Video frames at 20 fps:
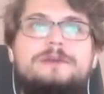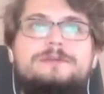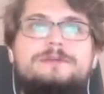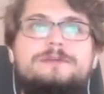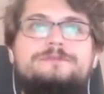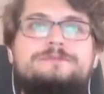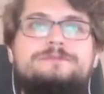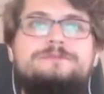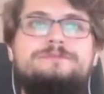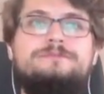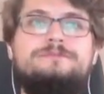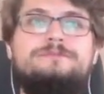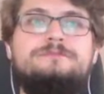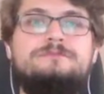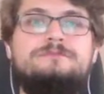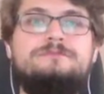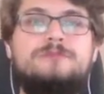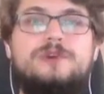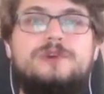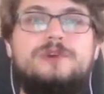
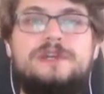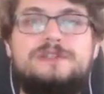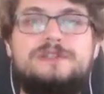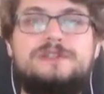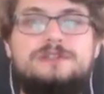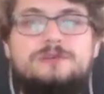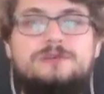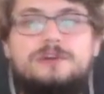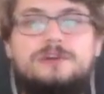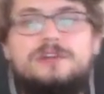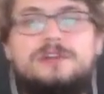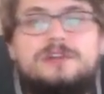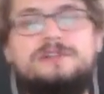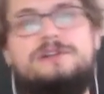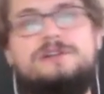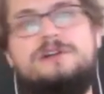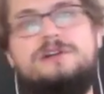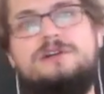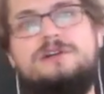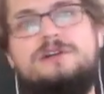Okay, so regarding
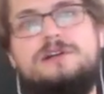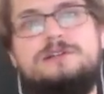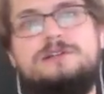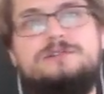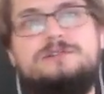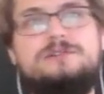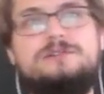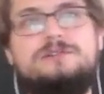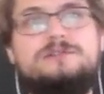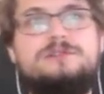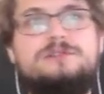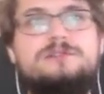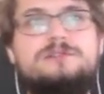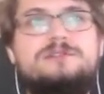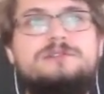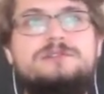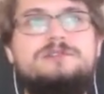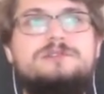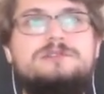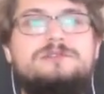RR,
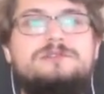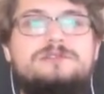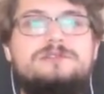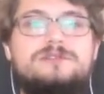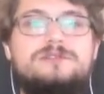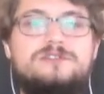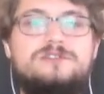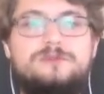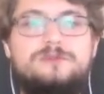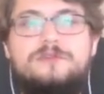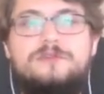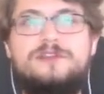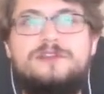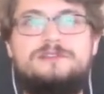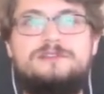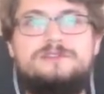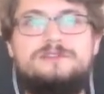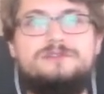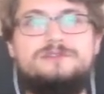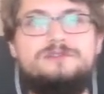just to provide
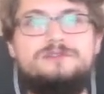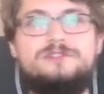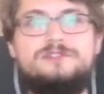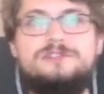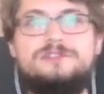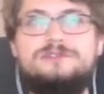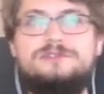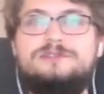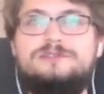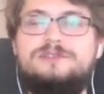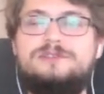an introduction,